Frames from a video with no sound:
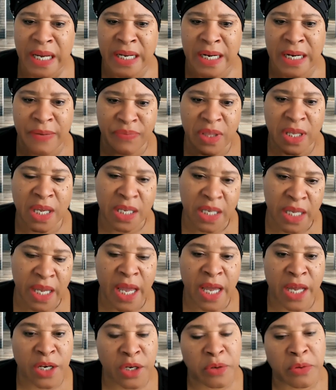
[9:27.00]
And I'm thinking,
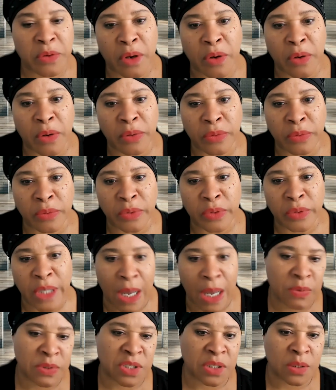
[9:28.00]
yeah, and you know,
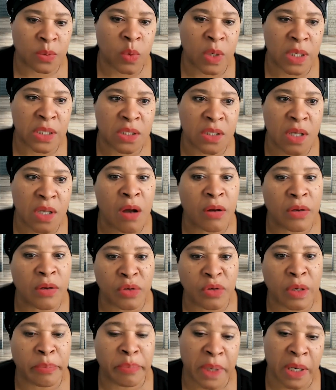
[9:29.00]
that was just one song
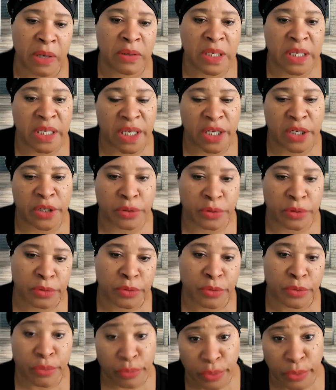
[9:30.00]
you could barely get
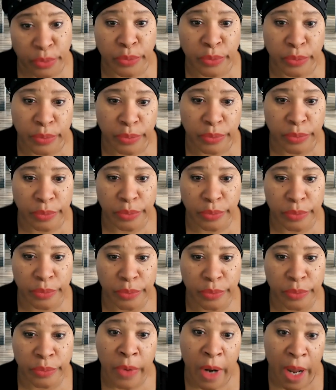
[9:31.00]
through,
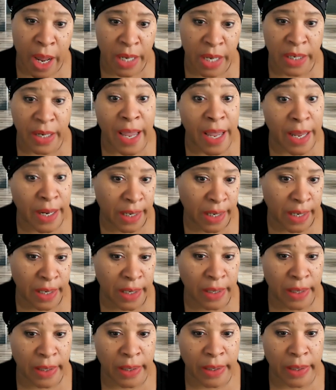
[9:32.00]
right,
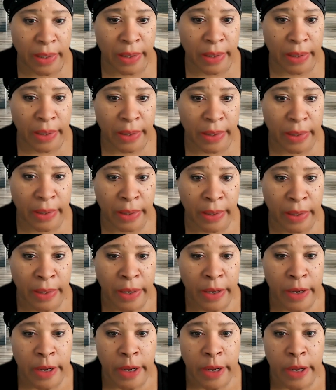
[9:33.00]
Eddie?
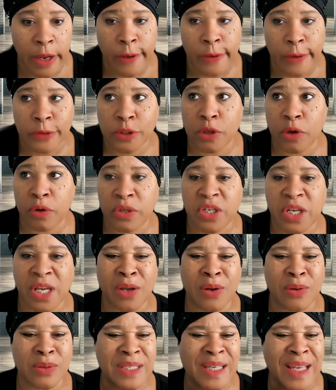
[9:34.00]
So
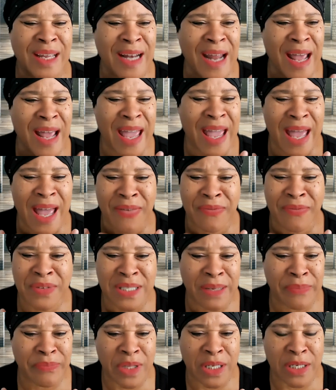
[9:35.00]
she goes, can I have
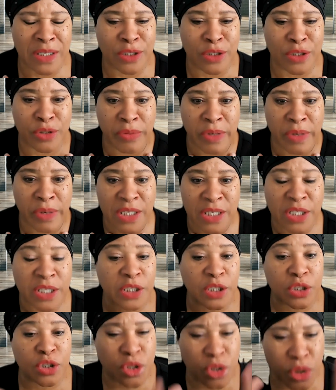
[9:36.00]
something to drink?
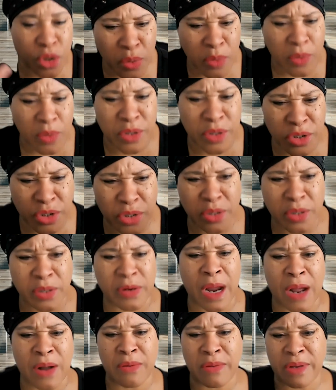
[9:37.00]
She says,
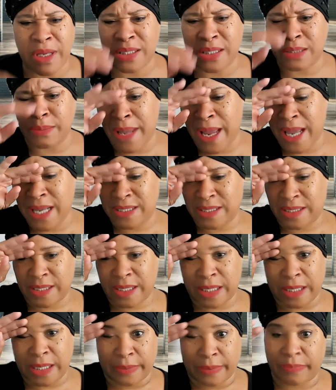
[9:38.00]
sure, I'll go get some iced
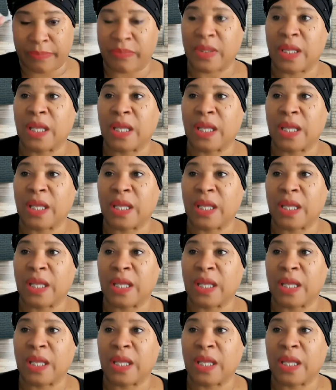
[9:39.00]
tea.